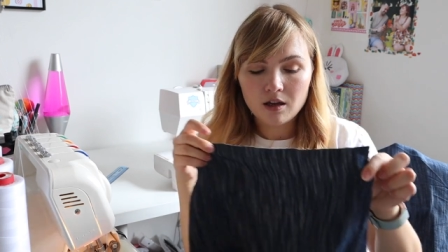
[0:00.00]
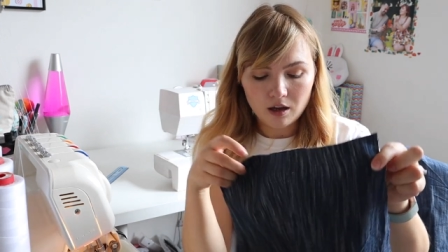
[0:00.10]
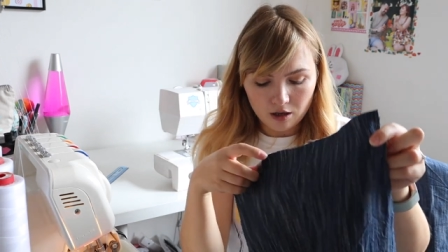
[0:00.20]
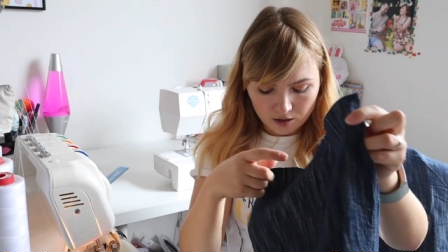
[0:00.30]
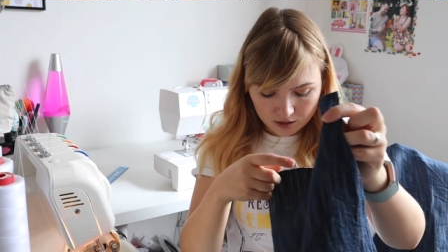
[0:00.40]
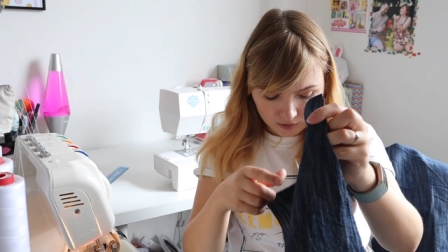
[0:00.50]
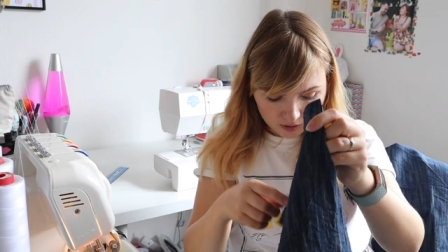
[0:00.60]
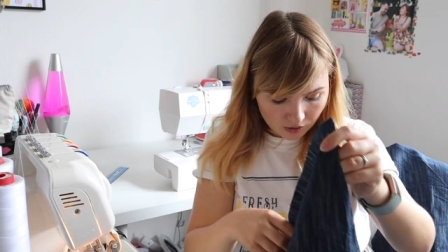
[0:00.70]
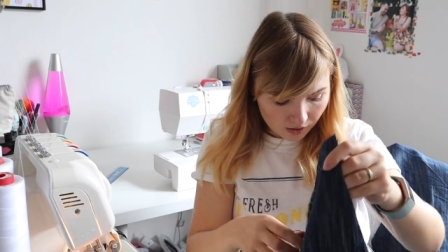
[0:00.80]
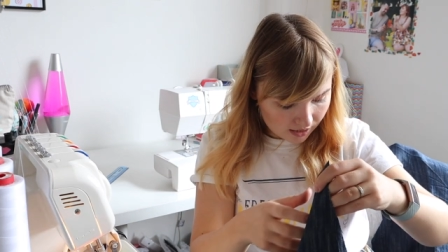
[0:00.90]
Uh, so I'm
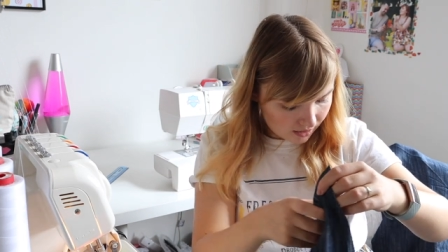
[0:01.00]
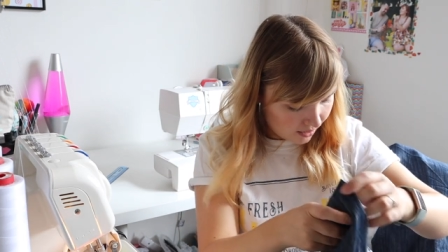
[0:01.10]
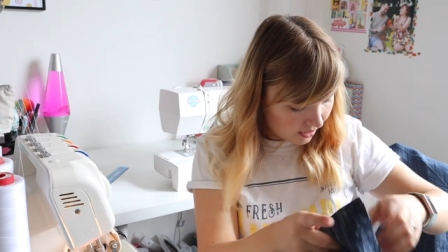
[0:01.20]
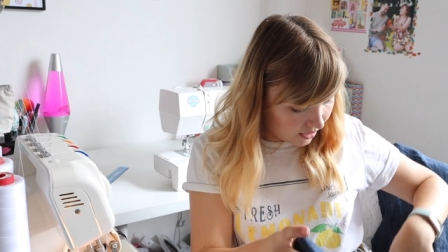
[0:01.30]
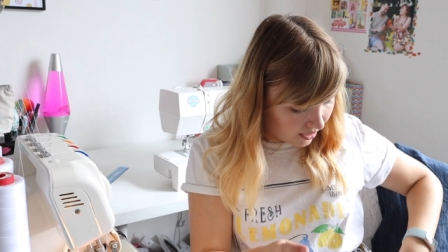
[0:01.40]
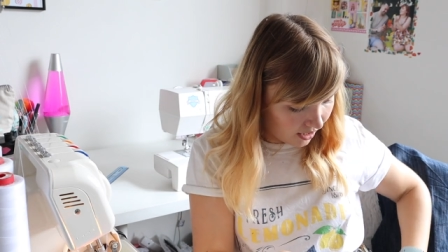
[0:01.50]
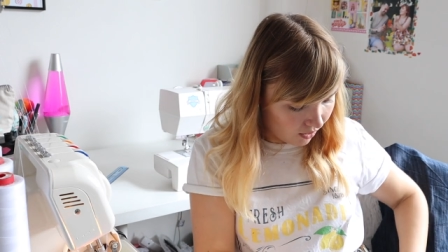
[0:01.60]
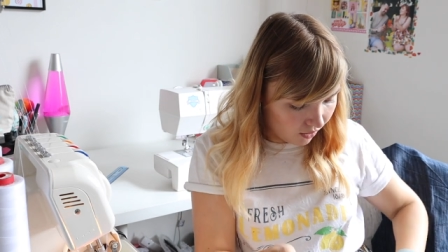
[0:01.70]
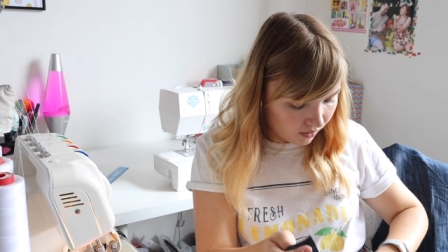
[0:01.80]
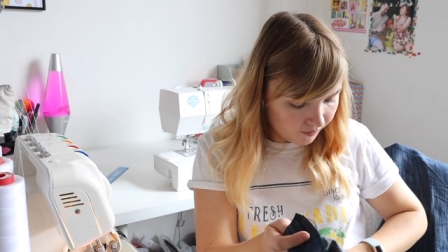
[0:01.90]
going to go ahead and stitch that
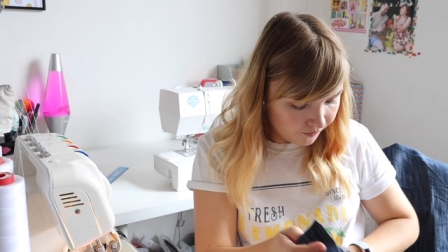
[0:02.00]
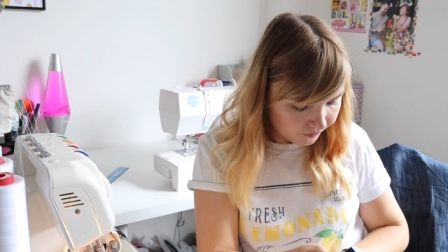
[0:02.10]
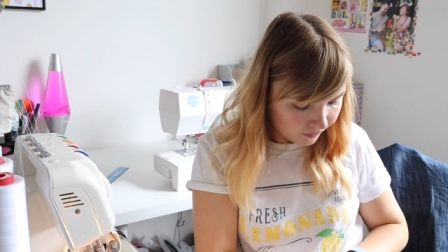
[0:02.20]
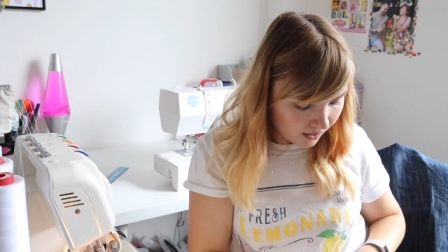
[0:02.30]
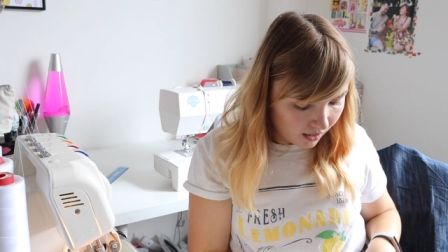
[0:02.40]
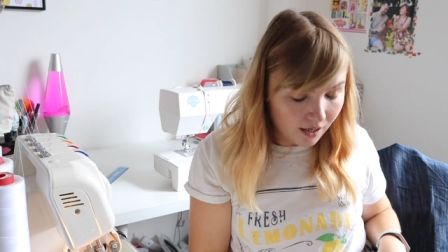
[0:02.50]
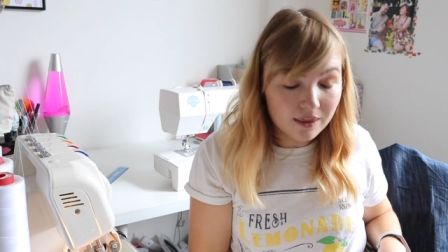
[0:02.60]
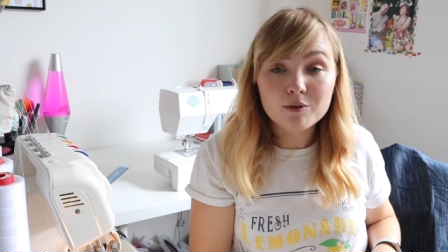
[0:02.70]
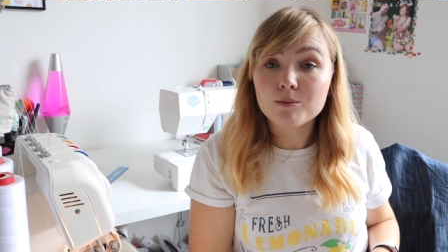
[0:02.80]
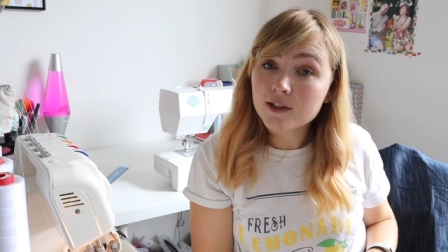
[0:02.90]
on, and
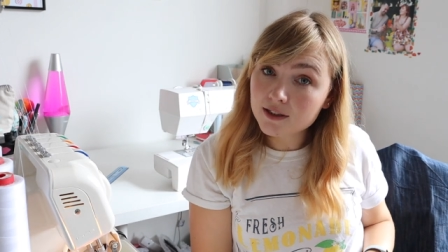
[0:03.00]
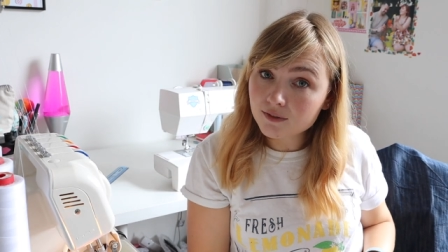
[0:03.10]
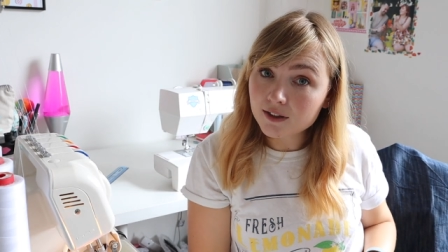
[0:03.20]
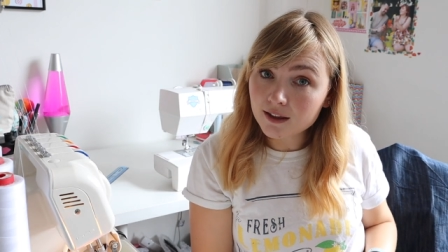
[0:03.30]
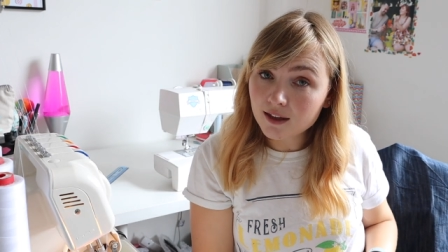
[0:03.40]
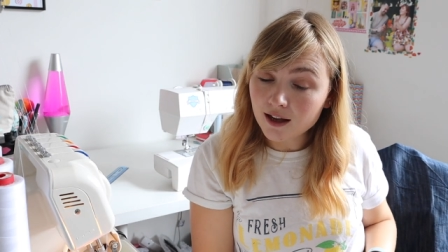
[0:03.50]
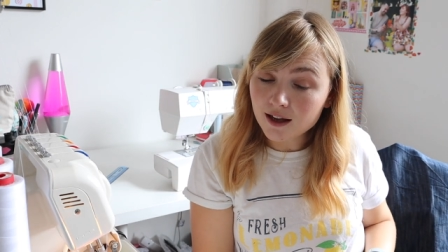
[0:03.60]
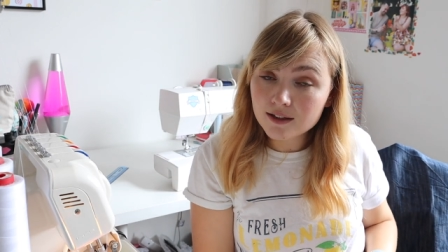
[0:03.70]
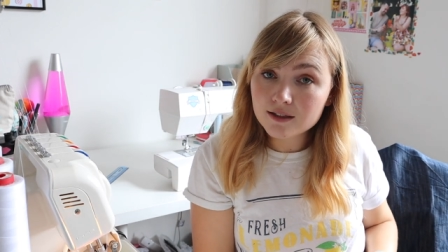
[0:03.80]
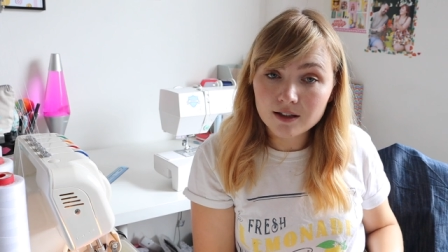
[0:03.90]
then once I've done
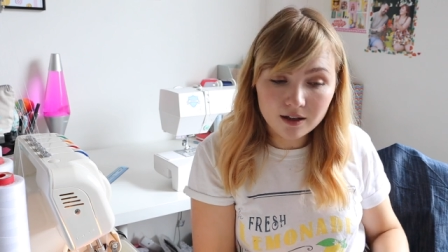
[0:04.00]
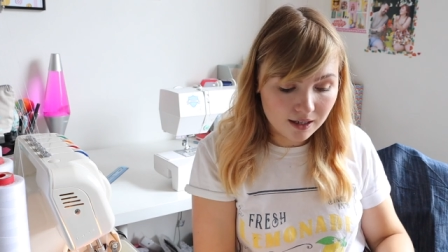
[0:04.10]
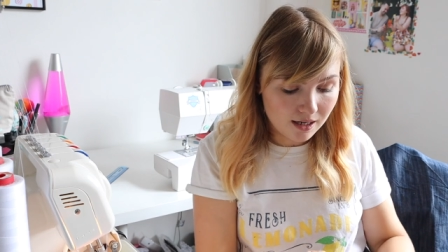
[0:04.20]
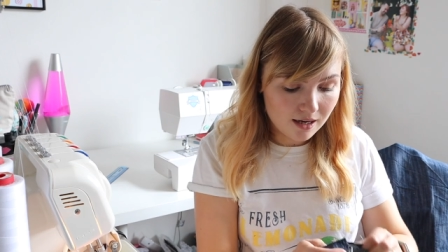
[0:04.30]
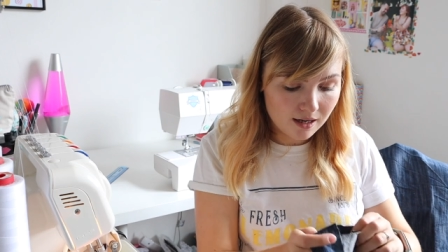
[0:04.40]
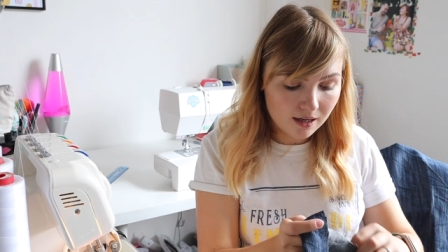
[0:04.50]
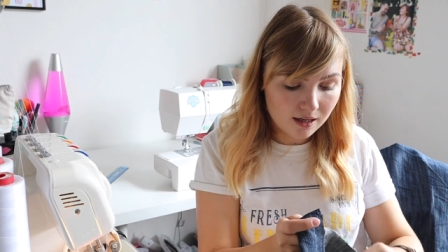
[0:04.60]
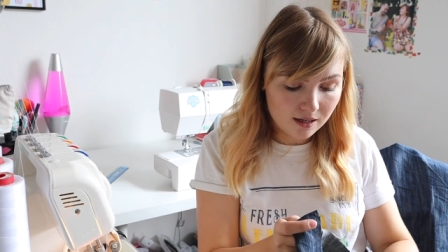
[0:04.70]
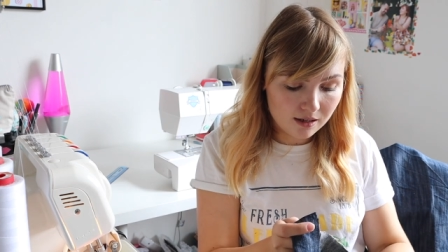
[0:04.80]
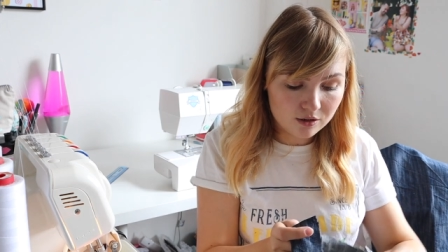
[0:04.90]
that I
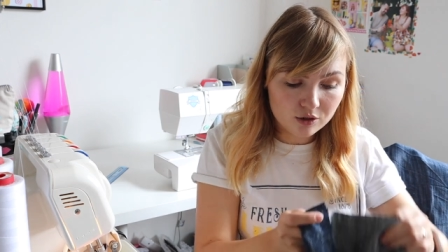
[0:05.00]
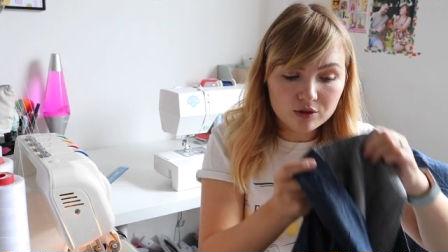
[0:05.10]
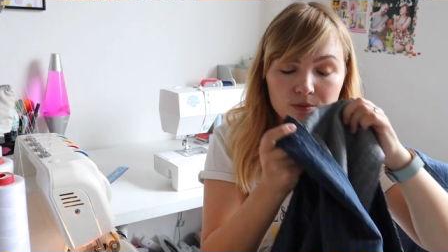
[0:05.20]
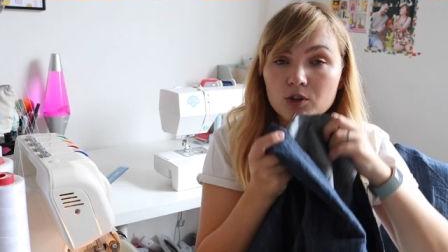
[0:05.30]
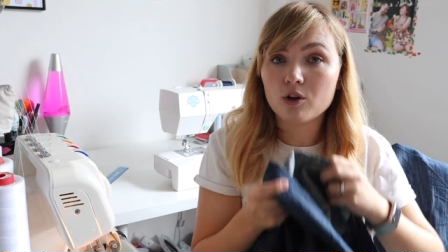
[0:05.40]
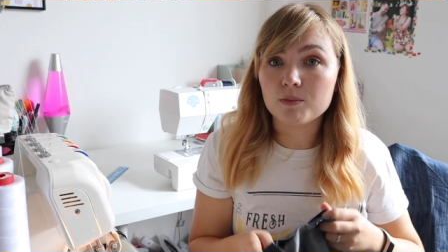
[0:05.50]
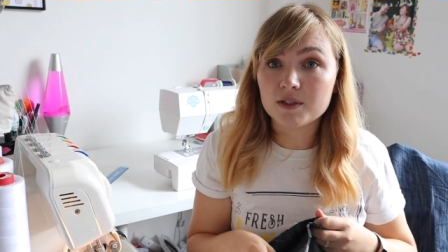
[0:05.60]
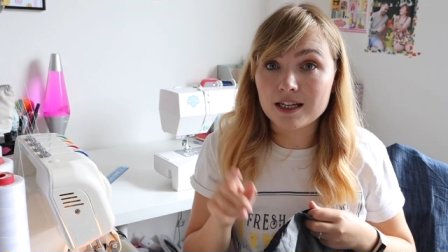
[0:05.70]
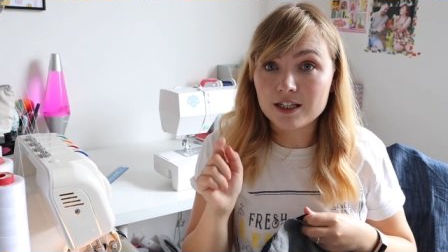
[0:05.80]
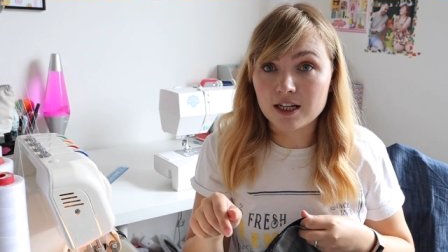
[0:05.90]
can do some top
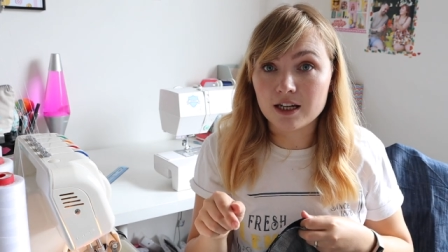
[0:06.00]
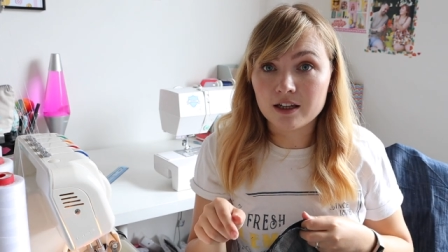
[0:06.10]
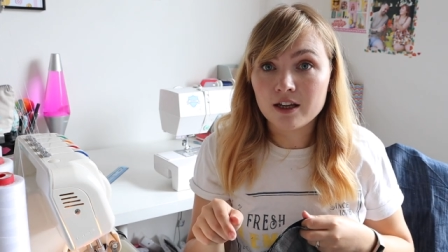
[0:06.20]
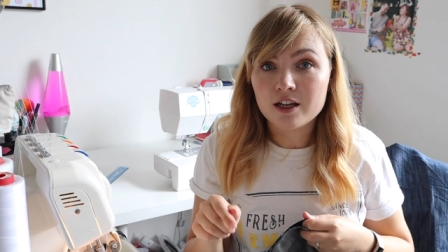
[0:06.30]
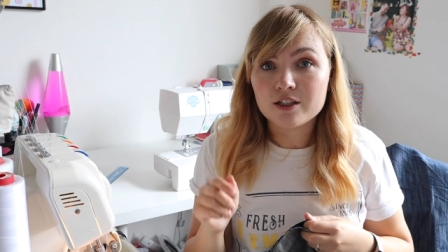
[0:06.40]
stitching.